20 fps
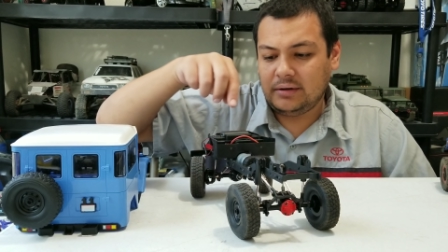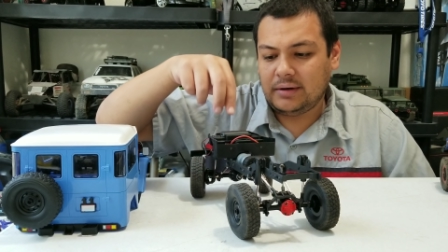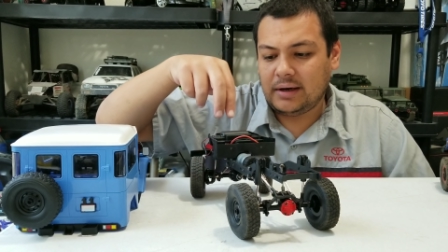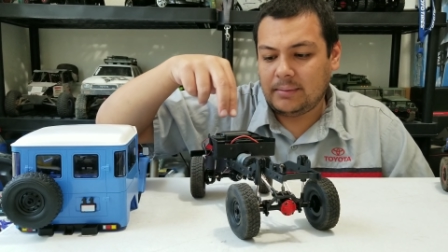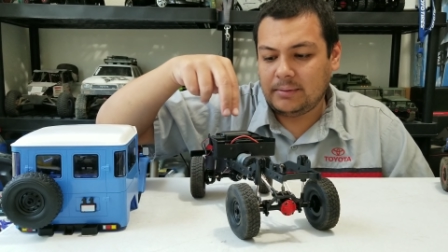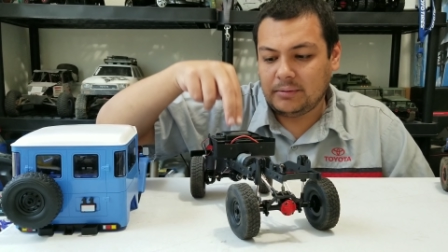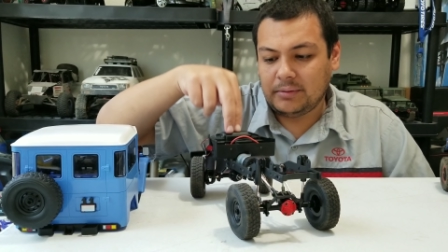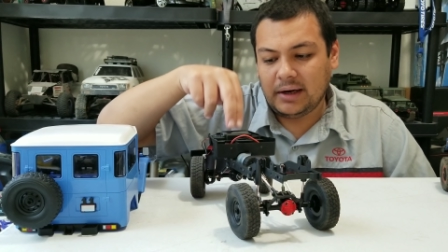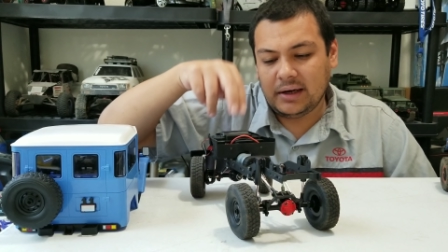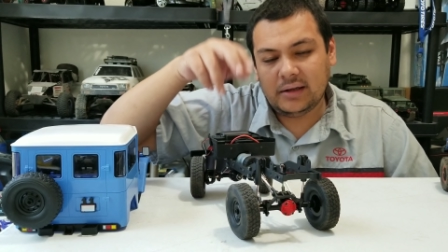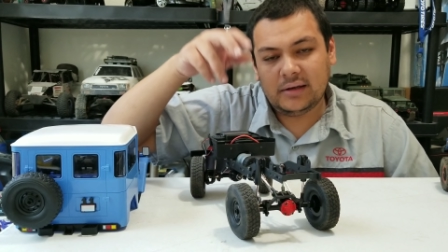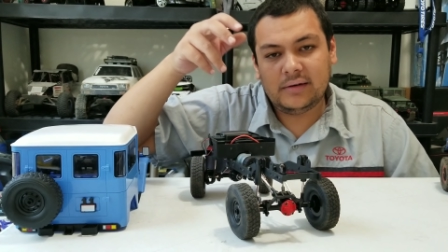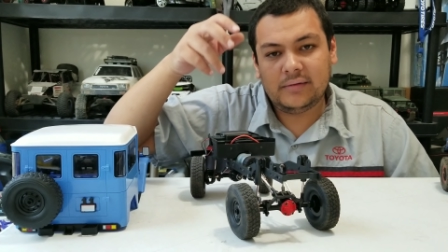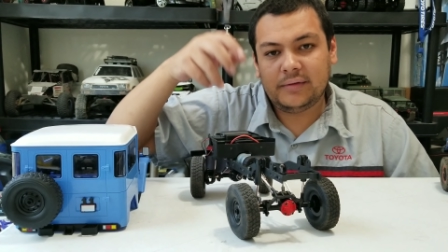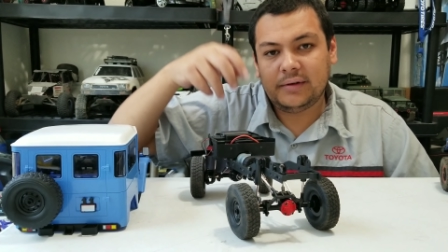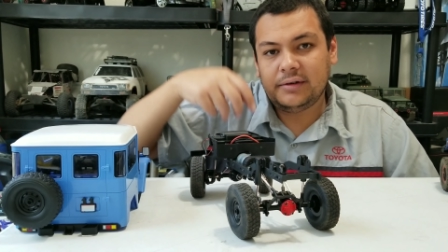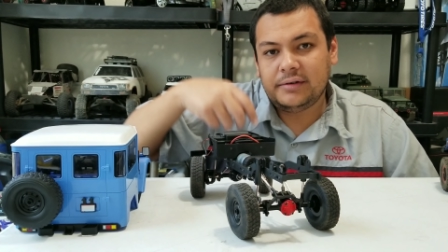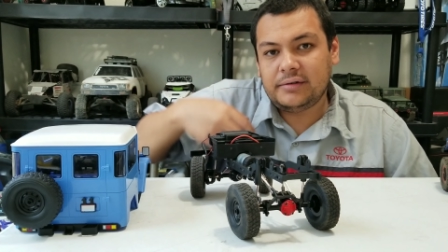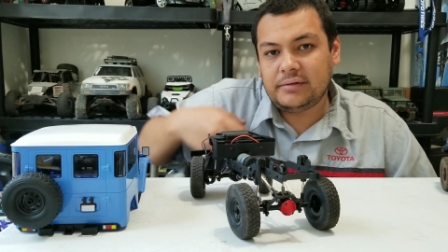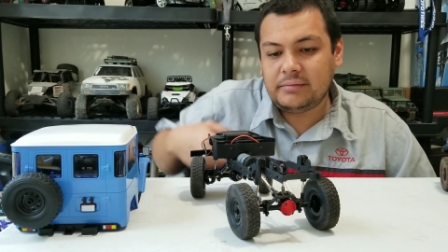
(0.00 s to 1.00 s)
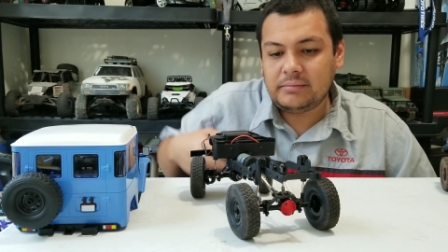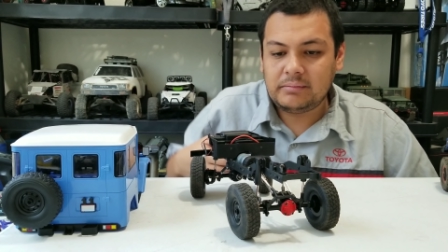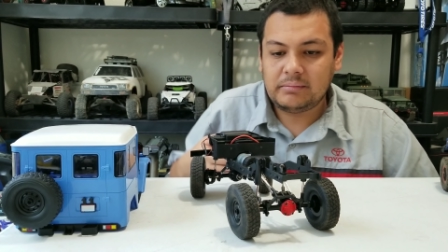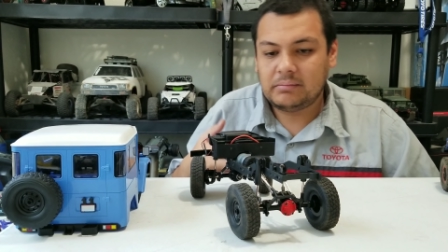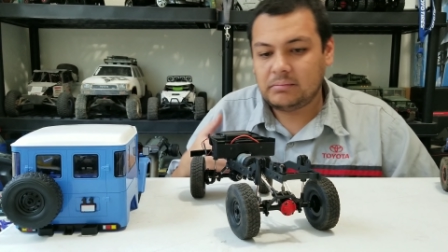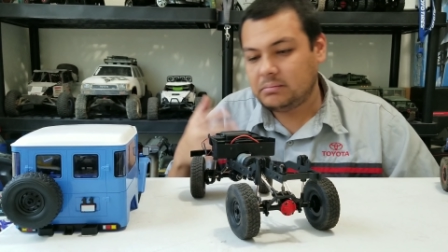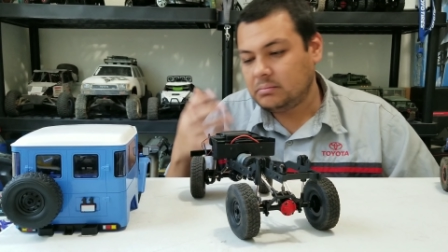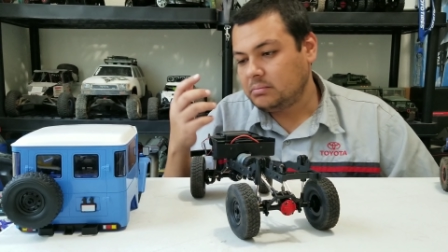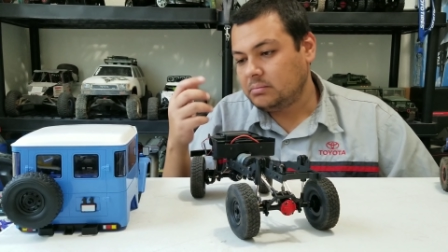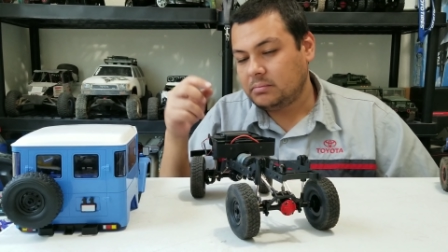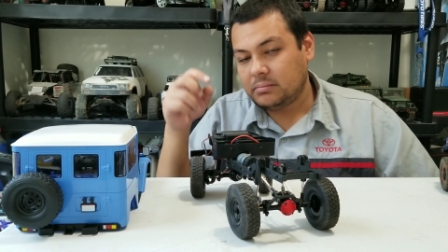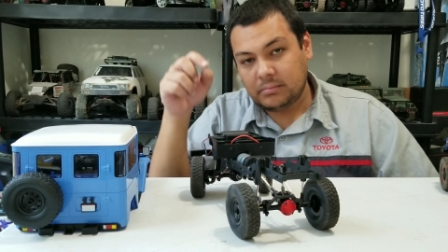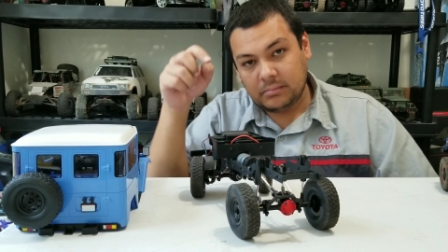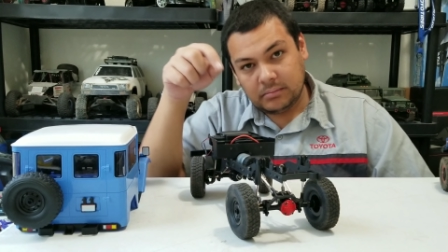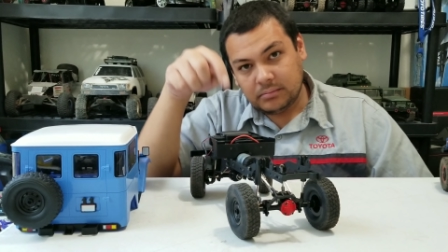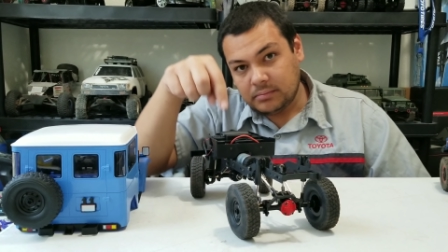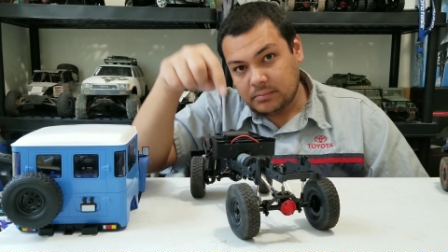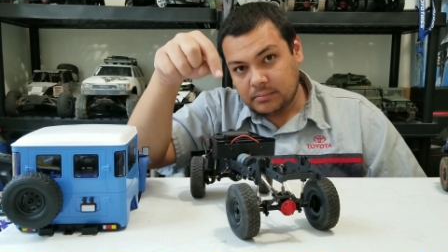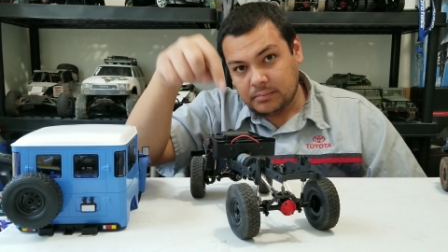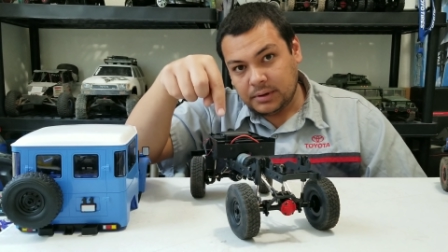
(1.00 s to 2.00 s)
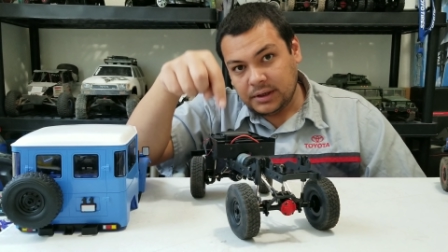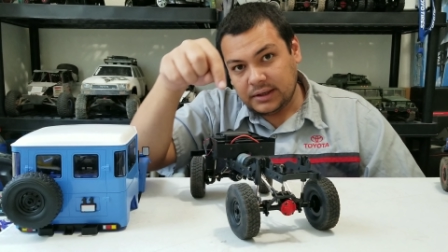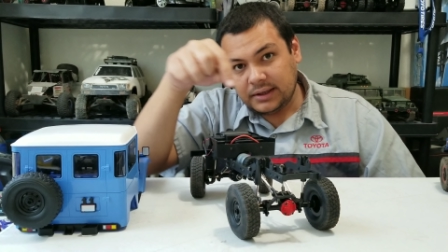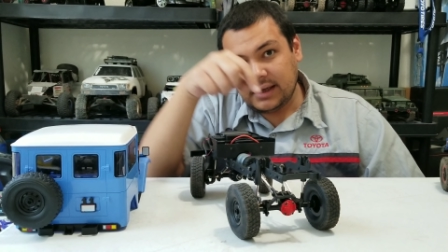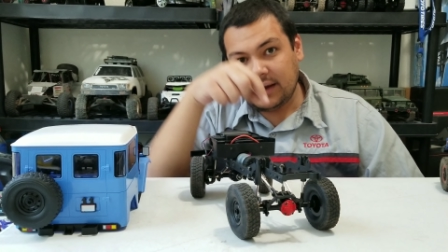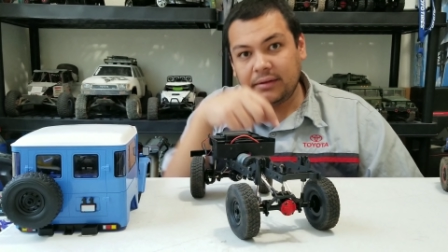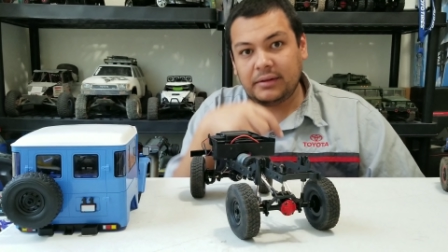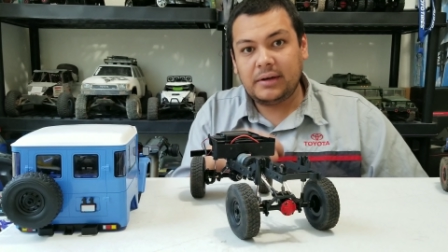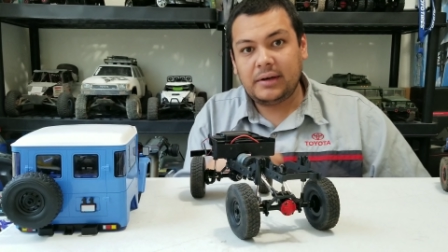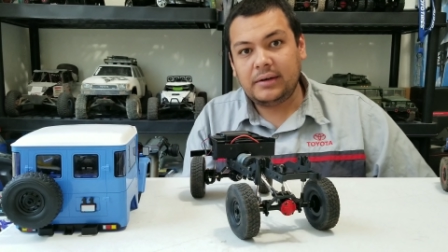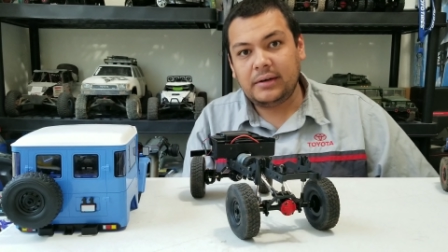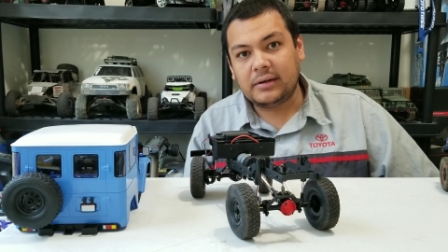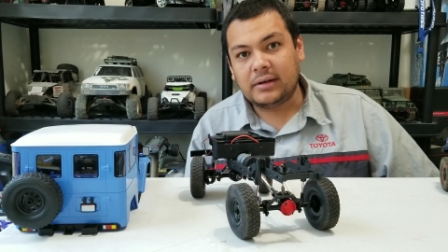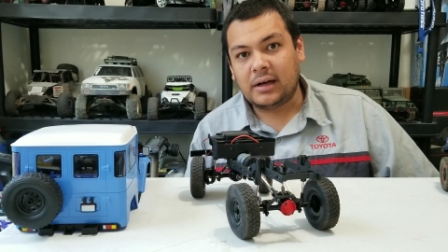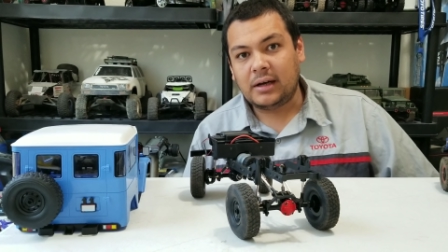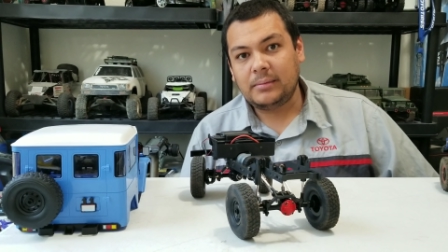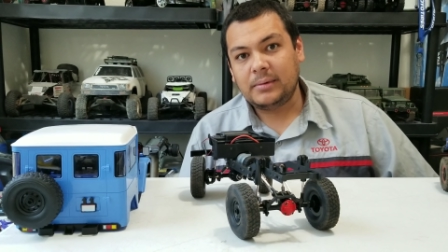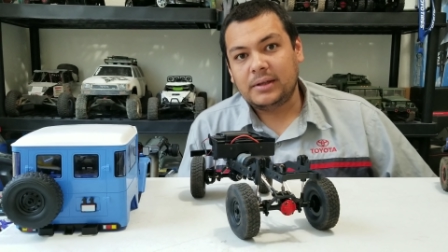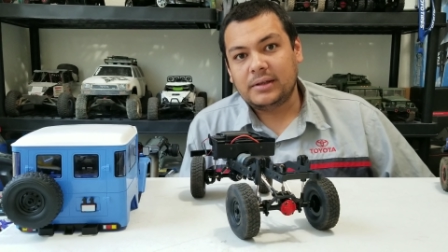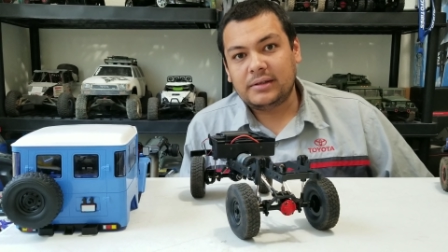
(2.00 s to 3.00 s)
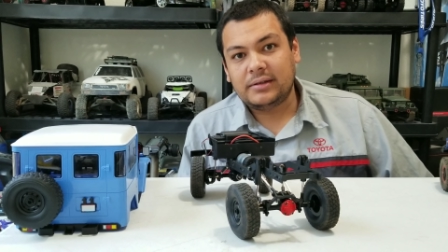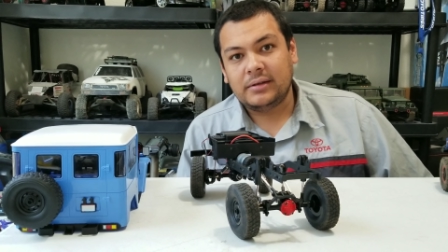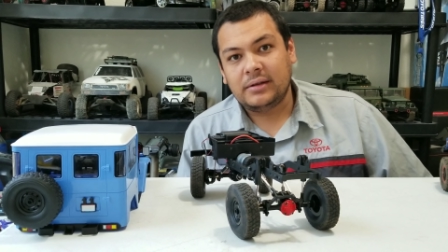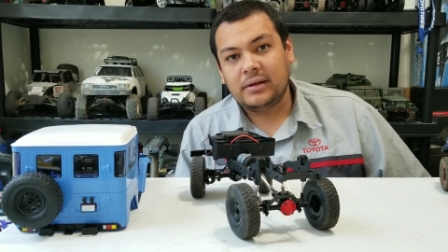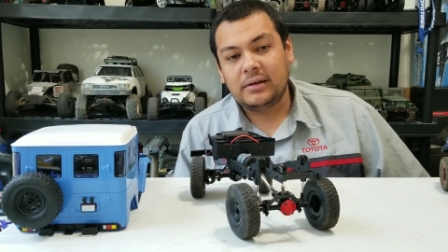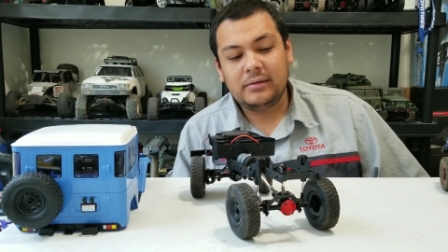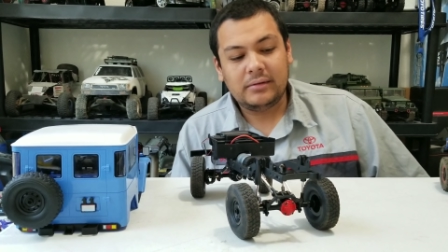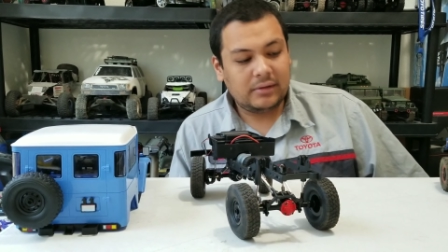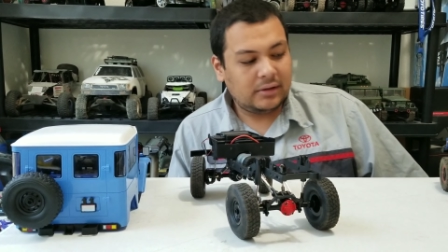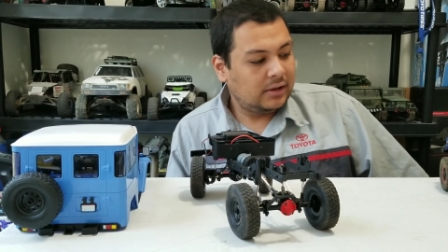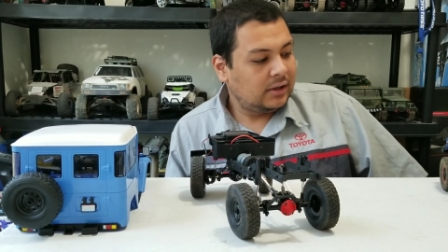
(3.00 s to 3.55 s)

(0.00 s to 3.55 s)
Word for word: grab the regular version? Put it down there in the comments, you know.